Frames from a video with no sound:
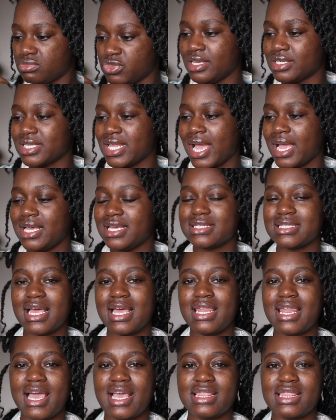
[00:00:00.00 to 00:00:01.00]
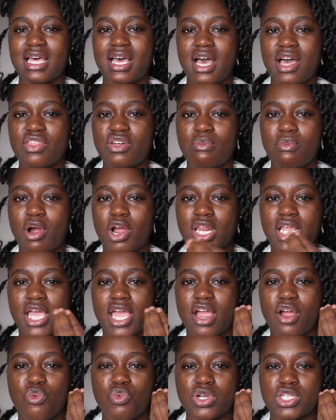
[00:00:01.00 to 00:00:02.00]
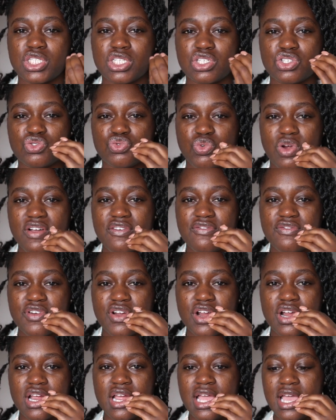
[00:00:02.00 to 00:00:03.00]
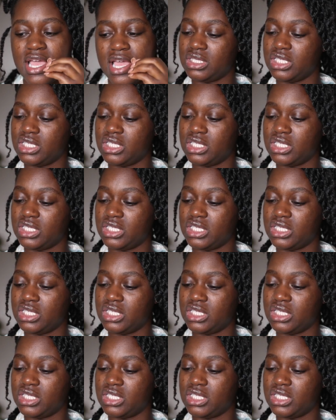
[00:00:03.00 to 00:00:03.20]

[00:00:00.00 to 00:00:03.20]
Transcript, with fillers: it's not it's not like the other Marley hair, which is rougher.